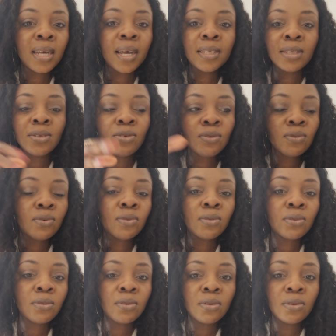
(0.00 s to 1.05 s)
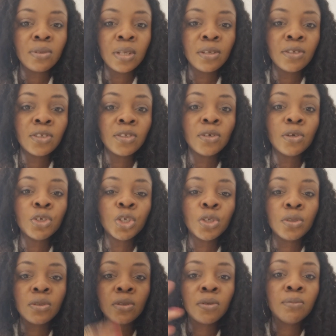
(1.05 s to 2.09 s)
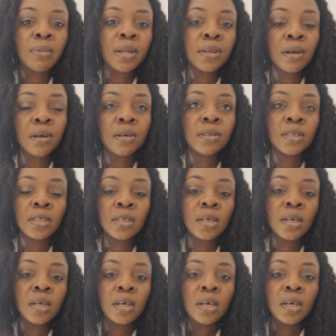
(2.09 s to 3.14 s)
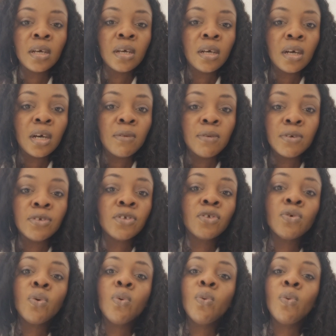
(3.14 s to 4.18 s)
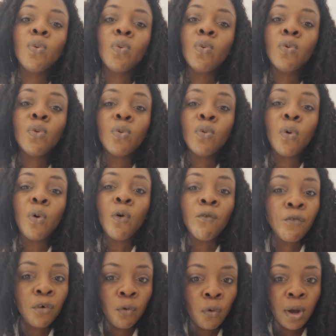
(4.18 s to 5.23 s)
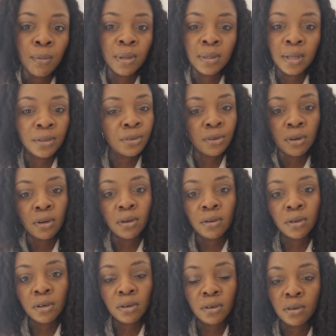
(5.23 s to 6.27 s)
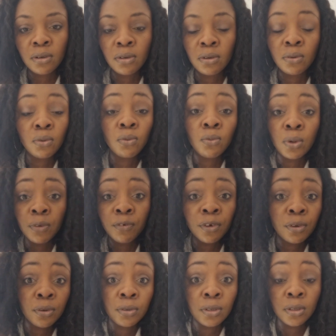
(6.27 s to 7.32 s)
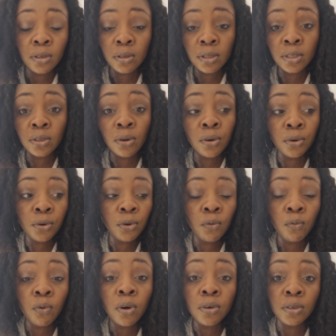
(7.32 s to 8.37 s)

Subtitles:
I don't know, the search, the manhunt was so overwhelming that the uncle, whoever his uncle